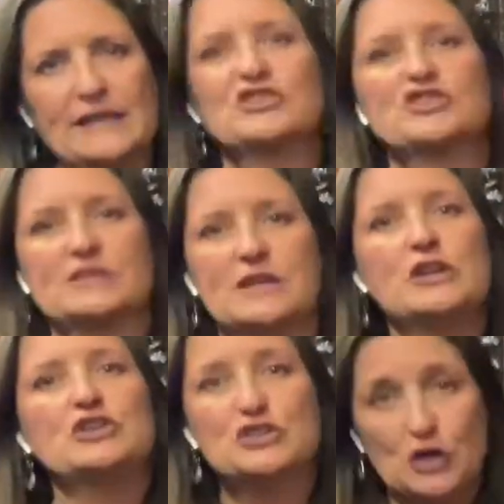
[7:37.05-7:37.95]
It's just
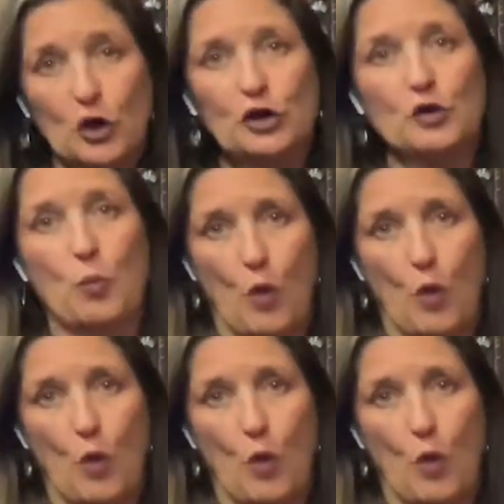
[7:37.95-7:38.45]
a dark